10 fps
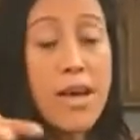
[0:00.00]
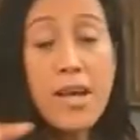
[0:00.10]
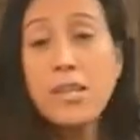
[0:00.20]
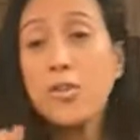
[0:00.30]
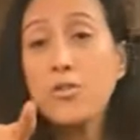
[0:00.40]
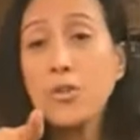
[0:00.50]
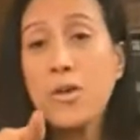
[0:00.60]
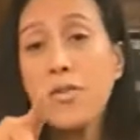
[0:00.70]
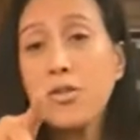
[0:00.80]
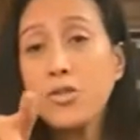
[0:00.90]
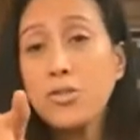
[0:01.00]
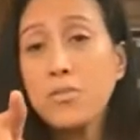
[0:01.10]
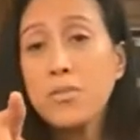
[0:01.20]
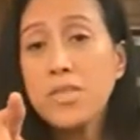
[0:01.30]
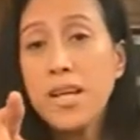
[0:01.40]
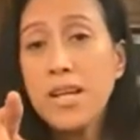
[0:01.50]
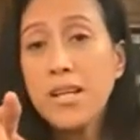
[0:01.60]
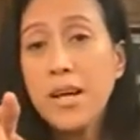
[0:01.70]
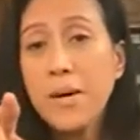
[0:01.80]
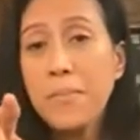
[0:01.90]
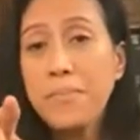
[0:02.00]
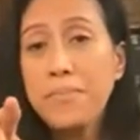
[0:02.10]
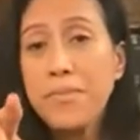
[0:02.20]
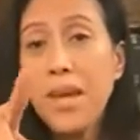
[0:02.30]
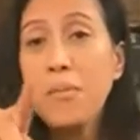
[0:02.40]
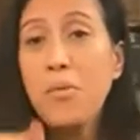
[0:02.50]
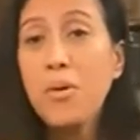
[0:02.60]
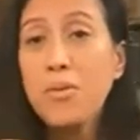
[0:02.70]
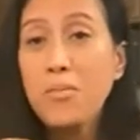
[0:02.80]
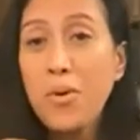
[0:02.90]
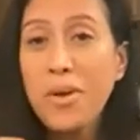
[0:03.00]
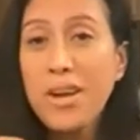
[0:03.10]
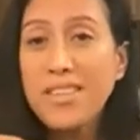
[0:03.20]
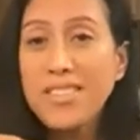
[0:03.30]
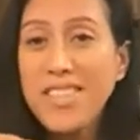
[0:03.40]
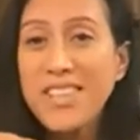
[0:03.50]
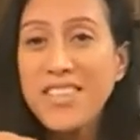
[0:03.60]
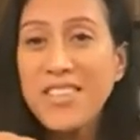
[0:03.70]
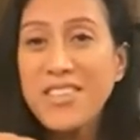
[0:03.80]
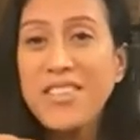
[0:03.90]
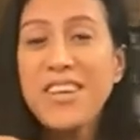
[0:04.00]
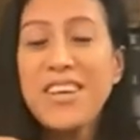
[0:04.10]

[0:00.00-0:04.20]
And also, I've also done, yeah, morels. Thank you.